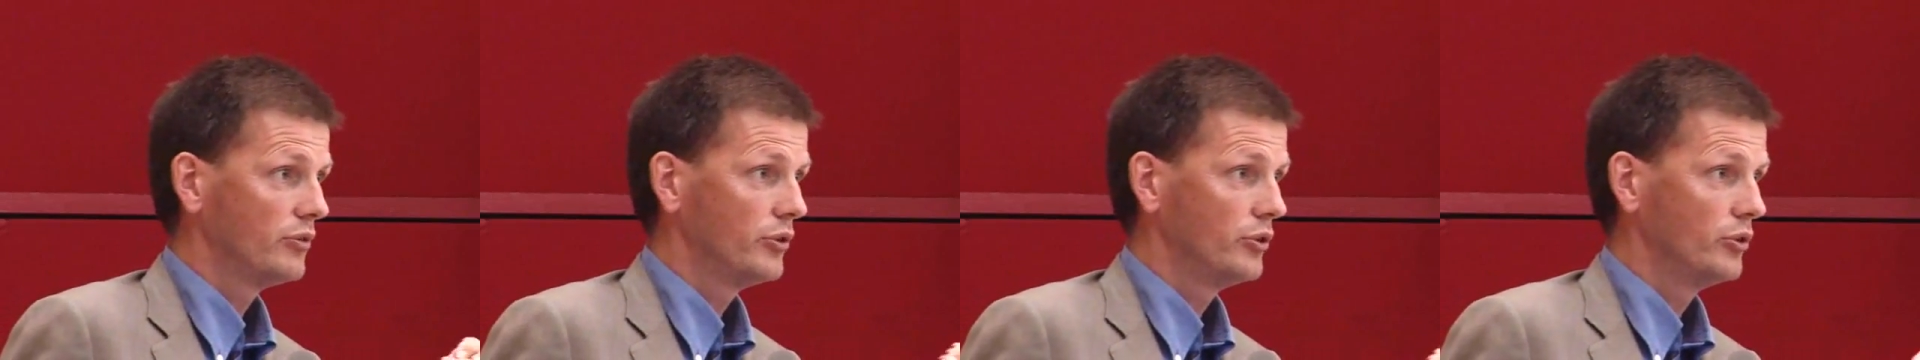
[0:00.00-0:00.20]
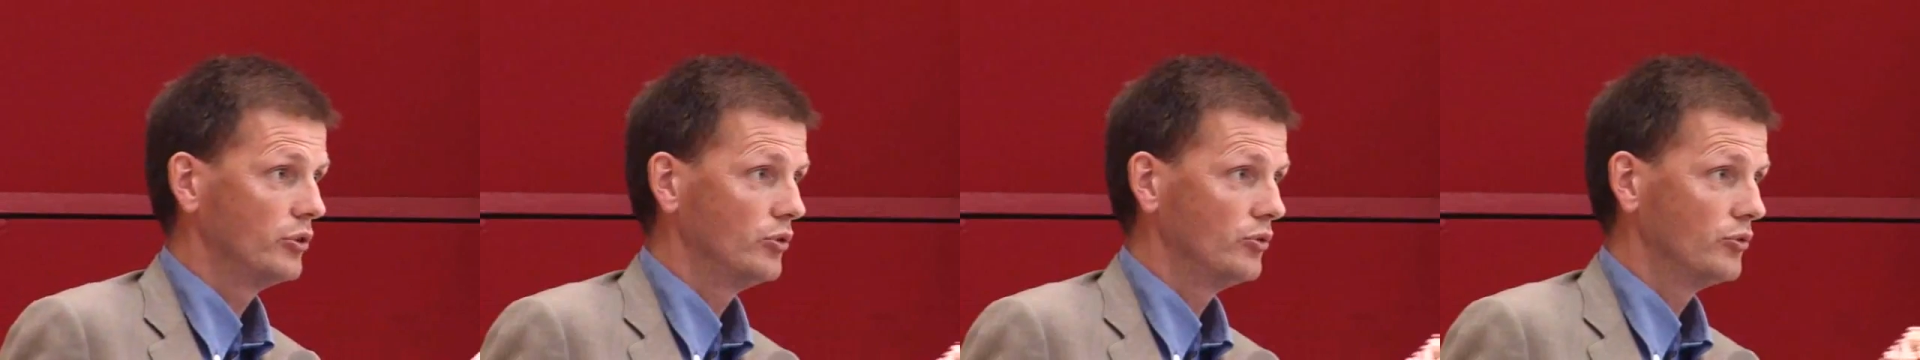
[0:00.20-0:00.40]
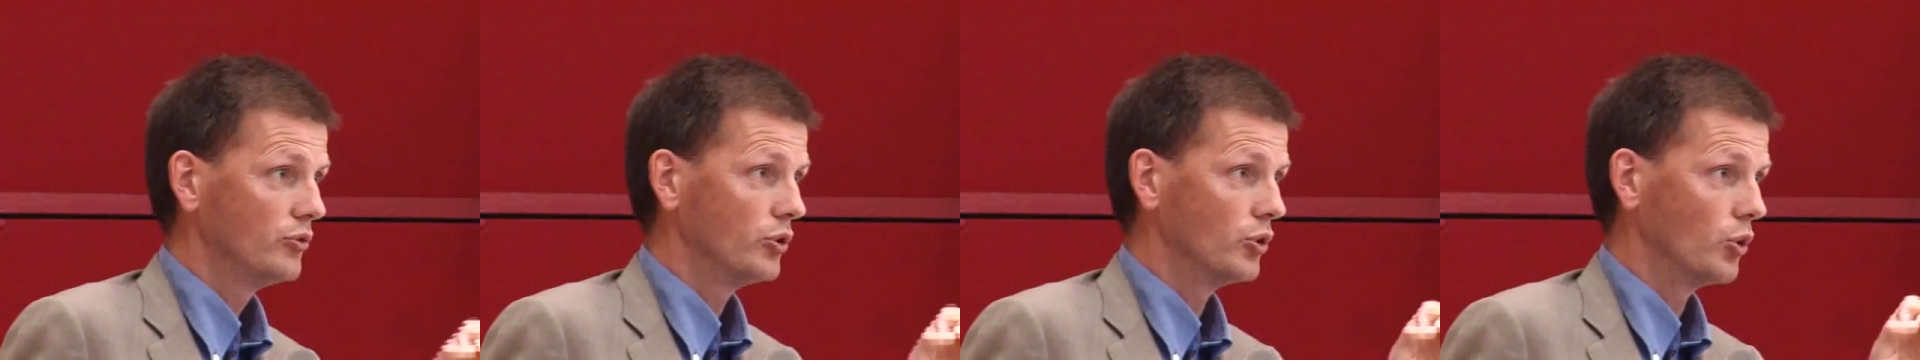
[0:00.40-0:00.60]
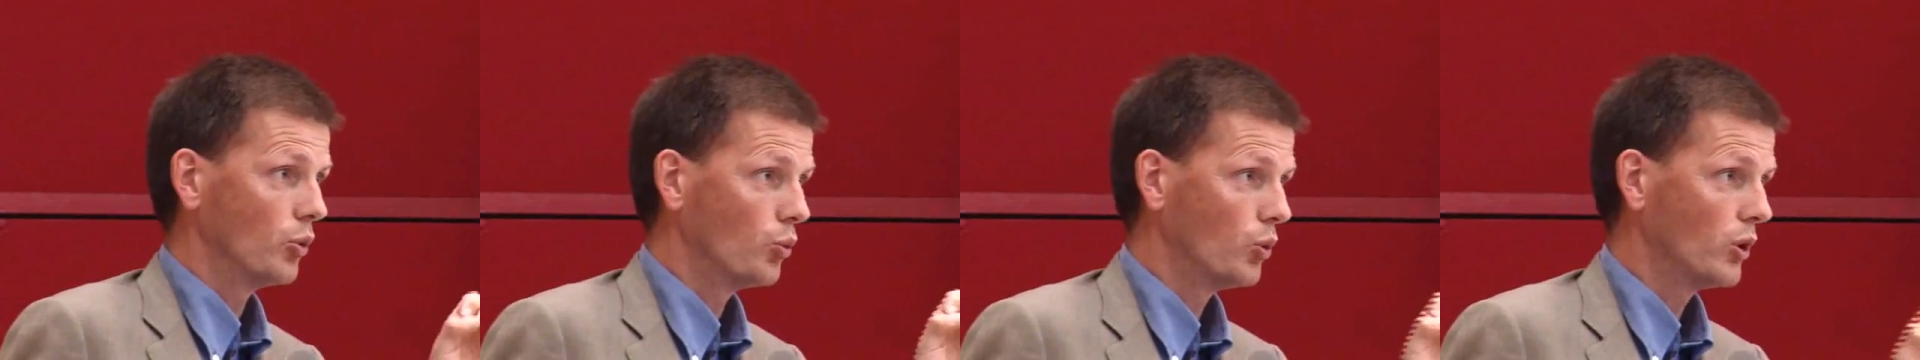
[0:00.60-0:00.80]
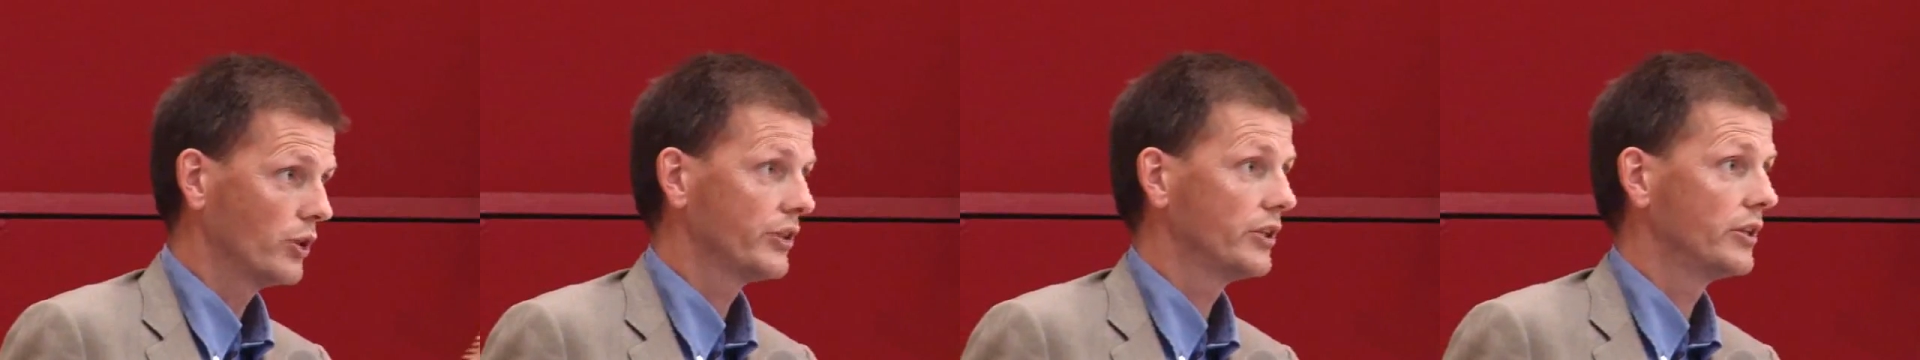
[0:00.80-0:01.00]
of view
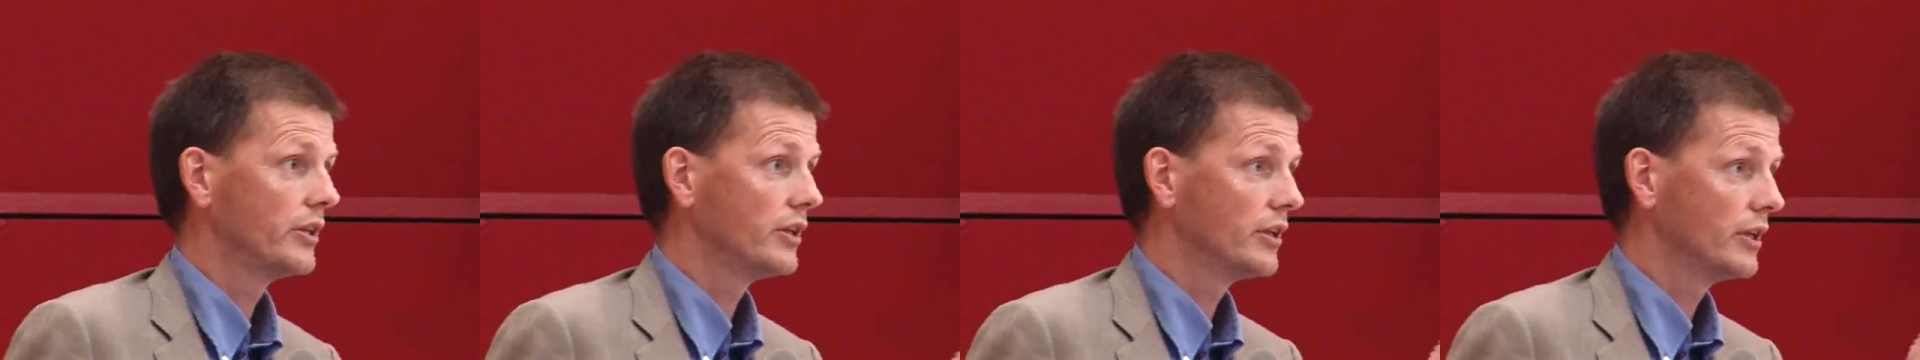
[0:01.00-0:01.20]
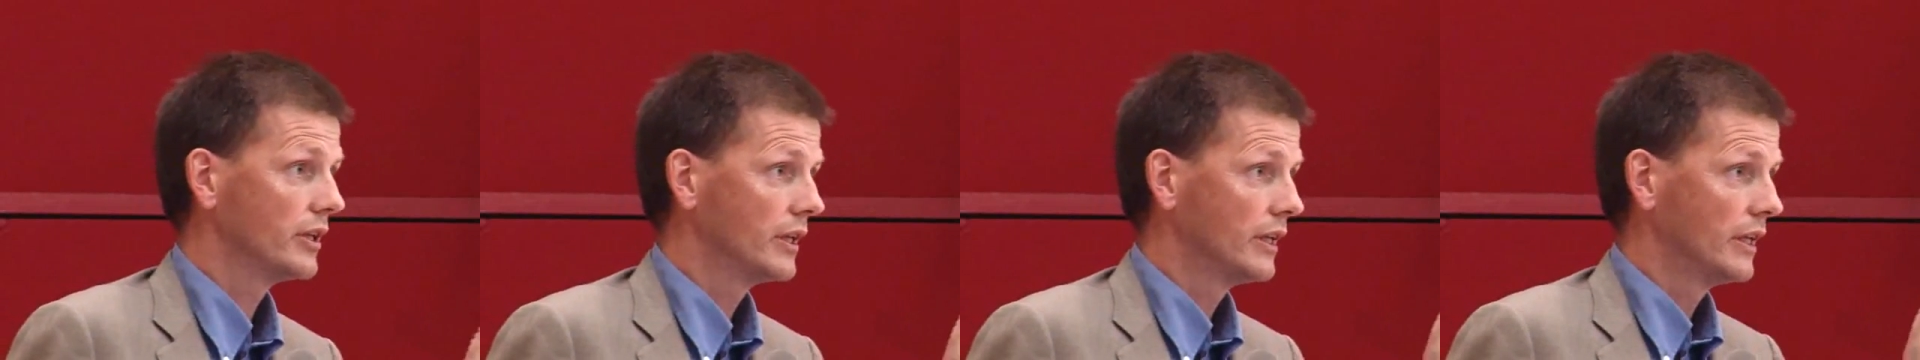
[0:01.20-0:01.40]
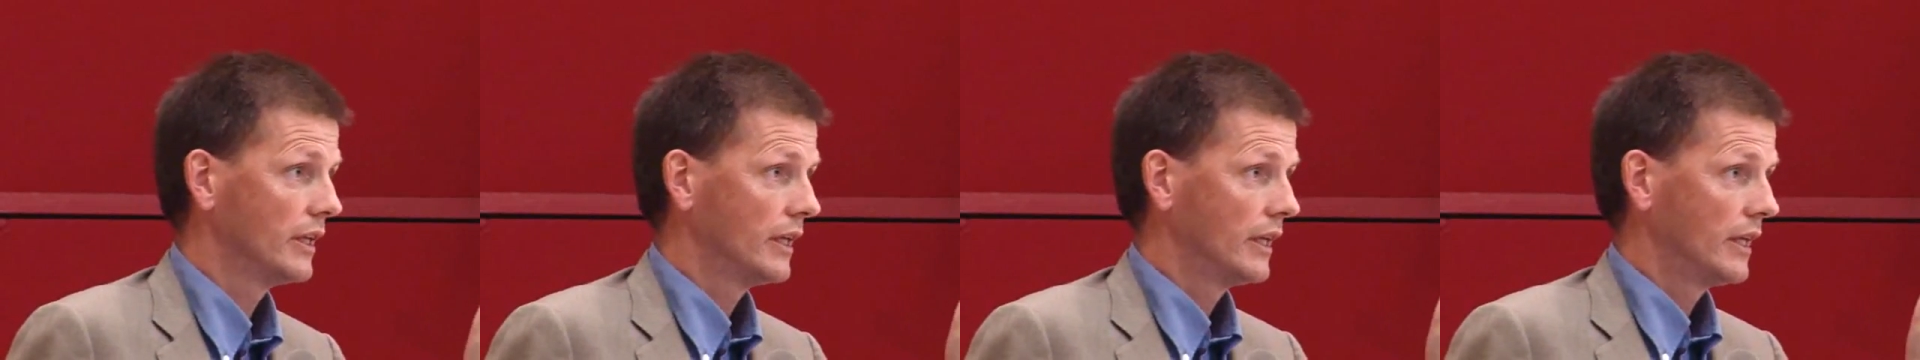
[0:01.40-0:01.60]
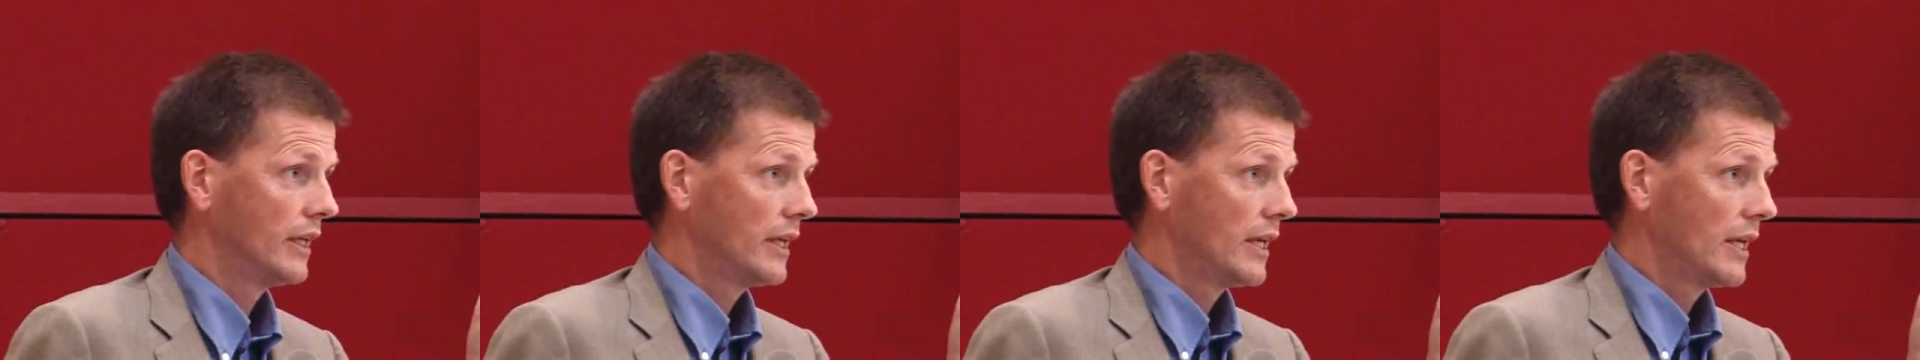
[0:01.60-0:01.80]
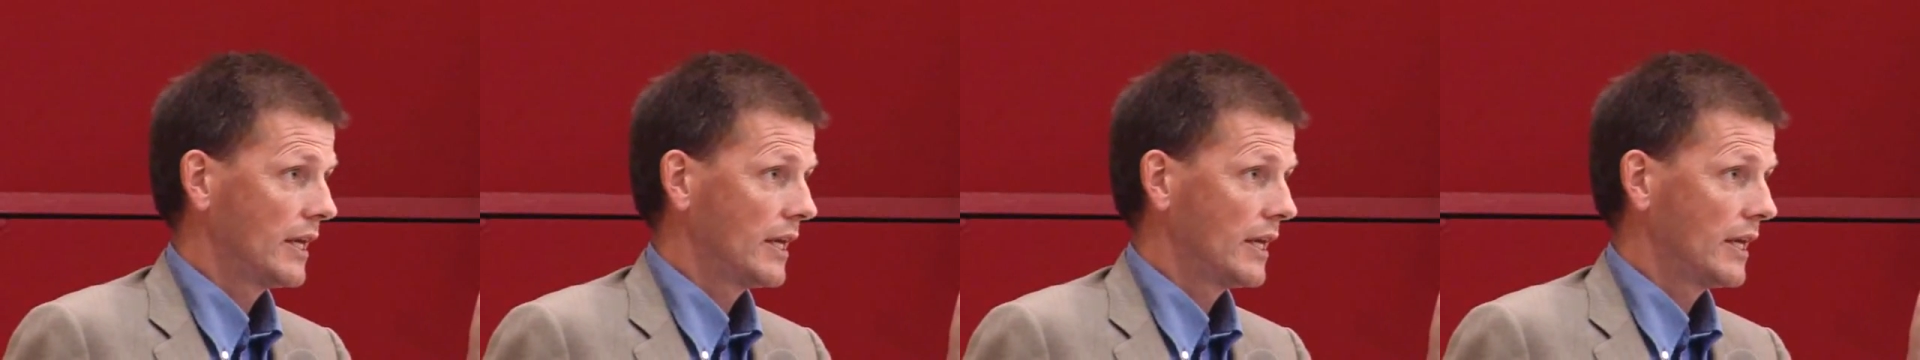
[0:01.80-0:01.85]
for what the